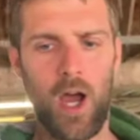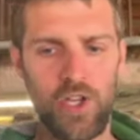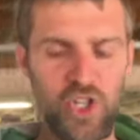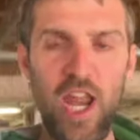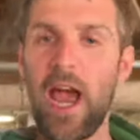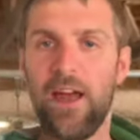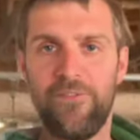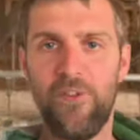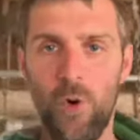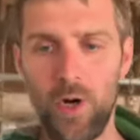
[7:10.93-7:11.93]
She had
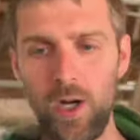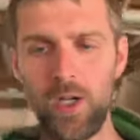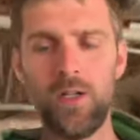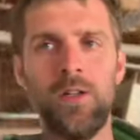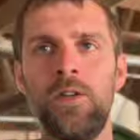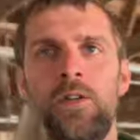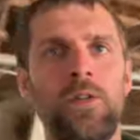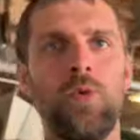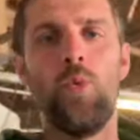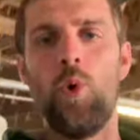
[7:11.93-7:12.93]
4.
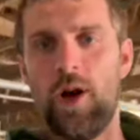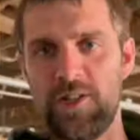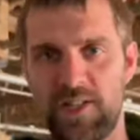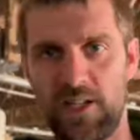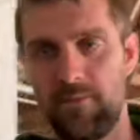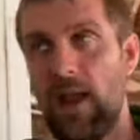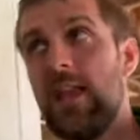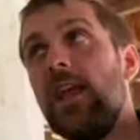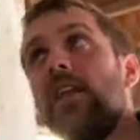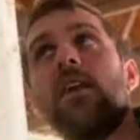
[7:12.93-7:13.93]
One didn't
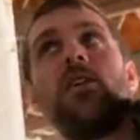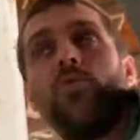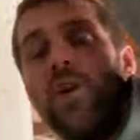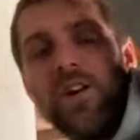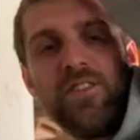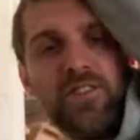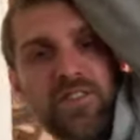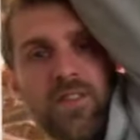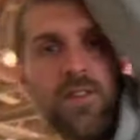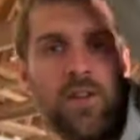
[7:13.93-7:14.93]
make it. It
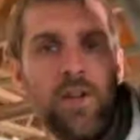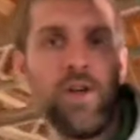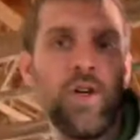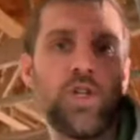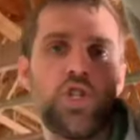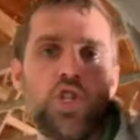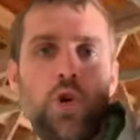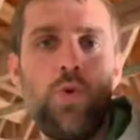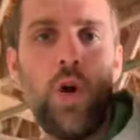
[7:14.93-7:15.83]
was too